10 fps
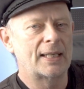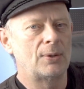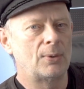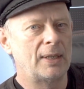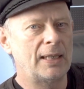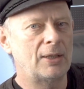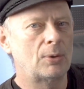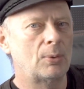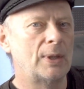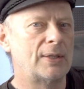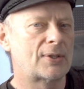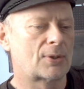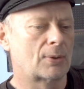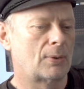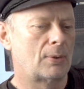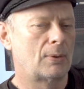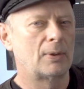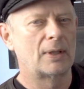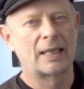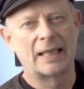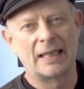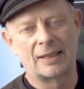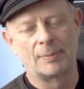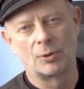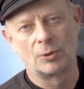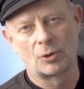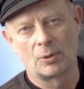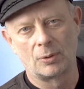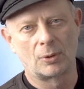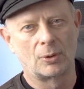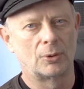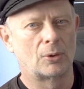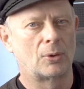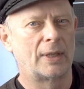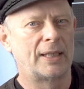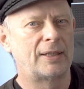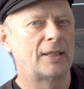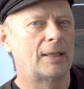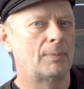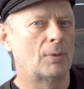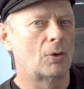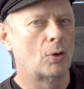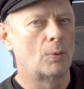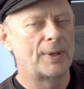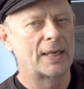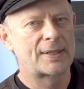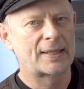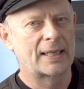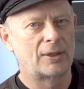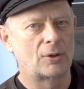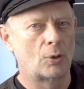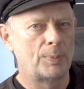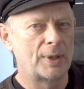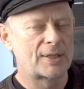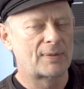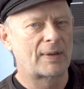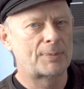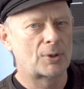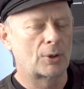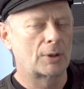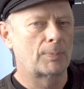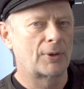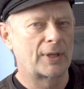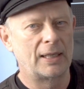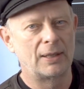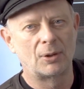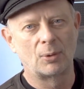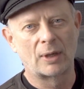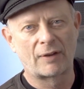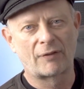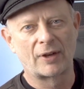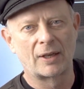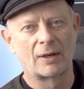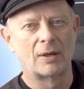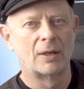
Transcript: You need to install ATEM Control to control ATEM, OBS and the OBS WebSocket plugin to have